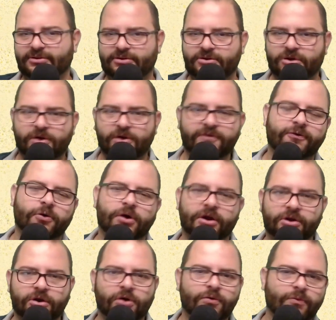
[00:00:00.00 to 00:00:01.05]
go for it,
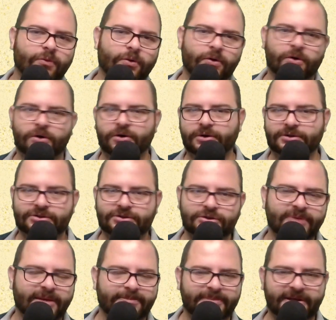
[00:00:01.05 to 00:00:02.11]
go war, do
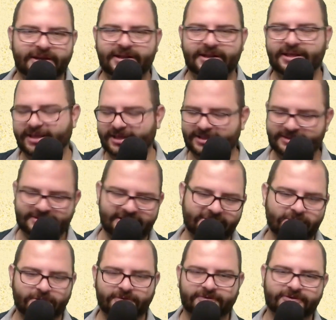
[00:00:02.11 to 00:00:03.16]
my bidding, and take
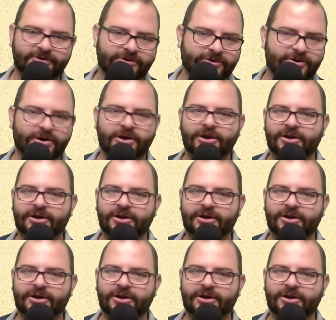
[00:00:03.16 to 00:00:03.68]
over